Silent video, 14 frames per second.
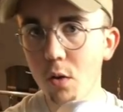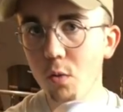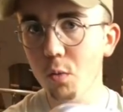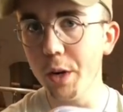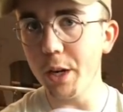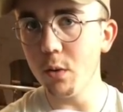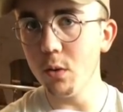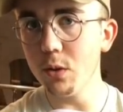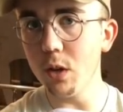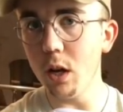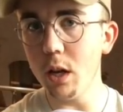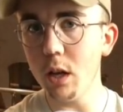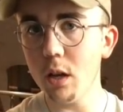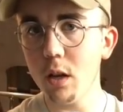wrinkles
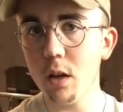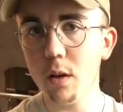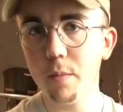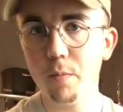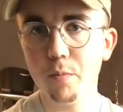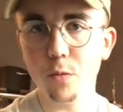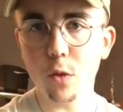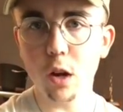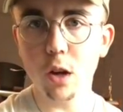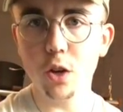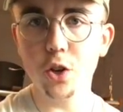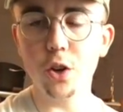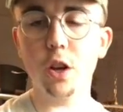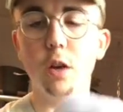on it.
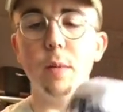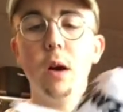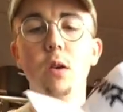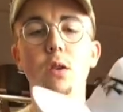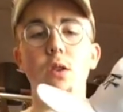Should come out